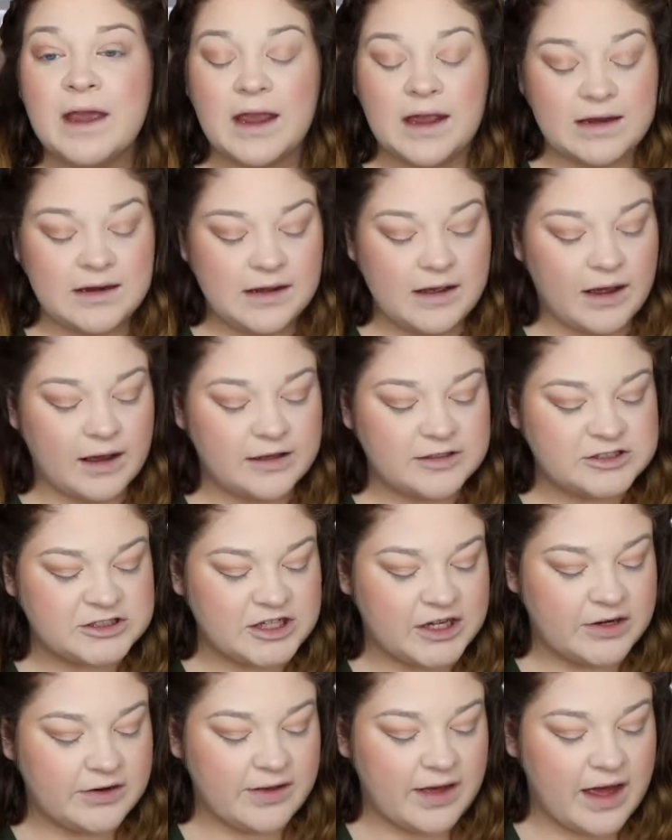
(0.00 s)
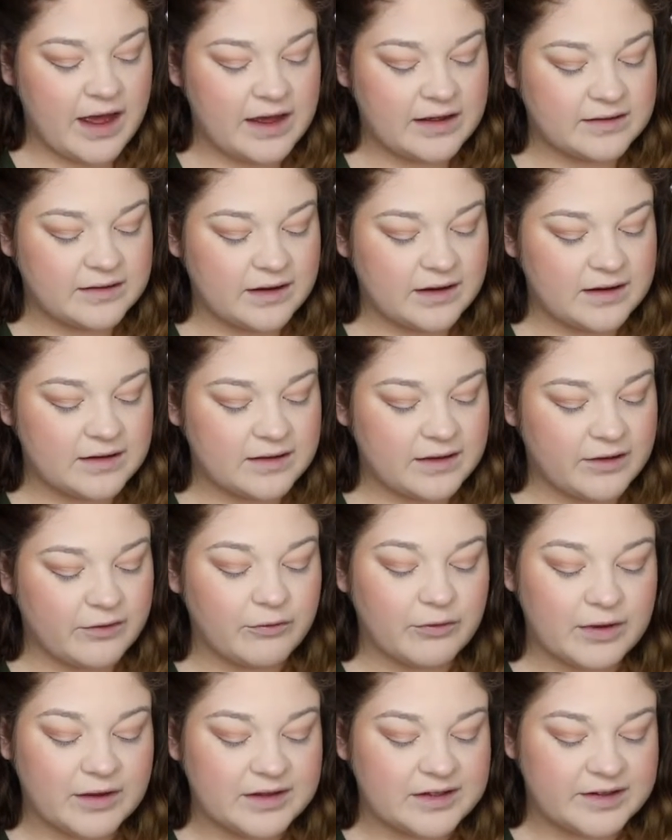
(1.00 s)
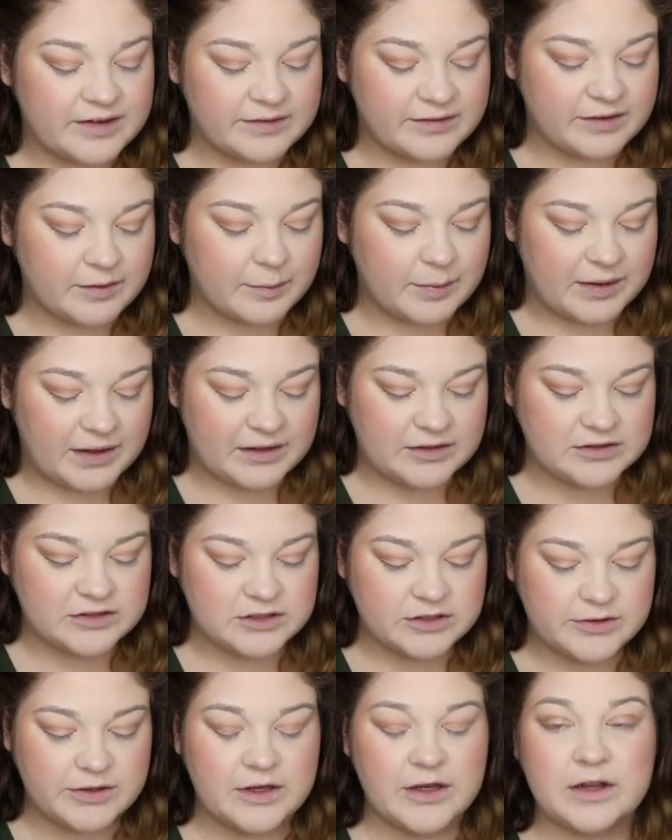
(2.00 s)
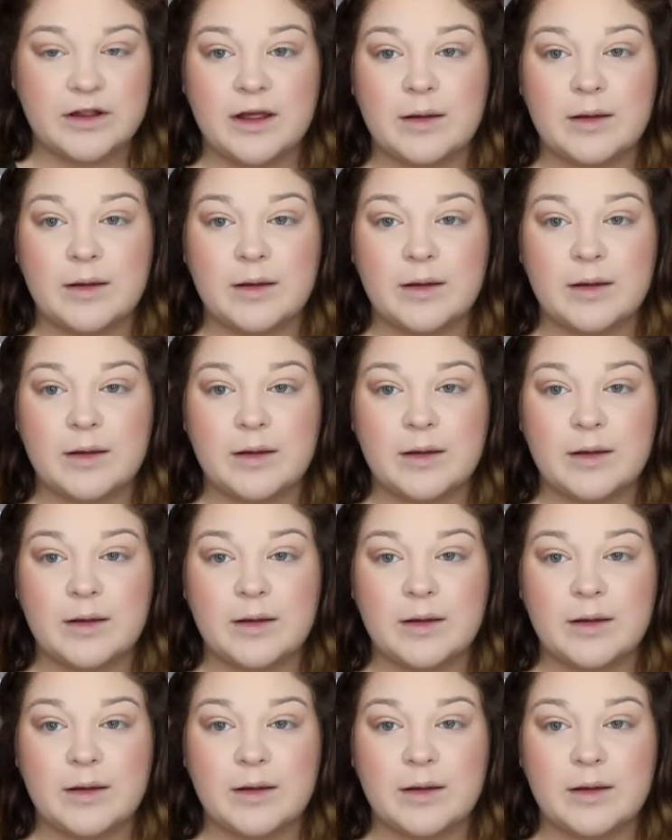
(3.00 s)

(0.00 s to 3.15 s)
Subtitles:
Any eyeshadow that has anything relatively pink to it,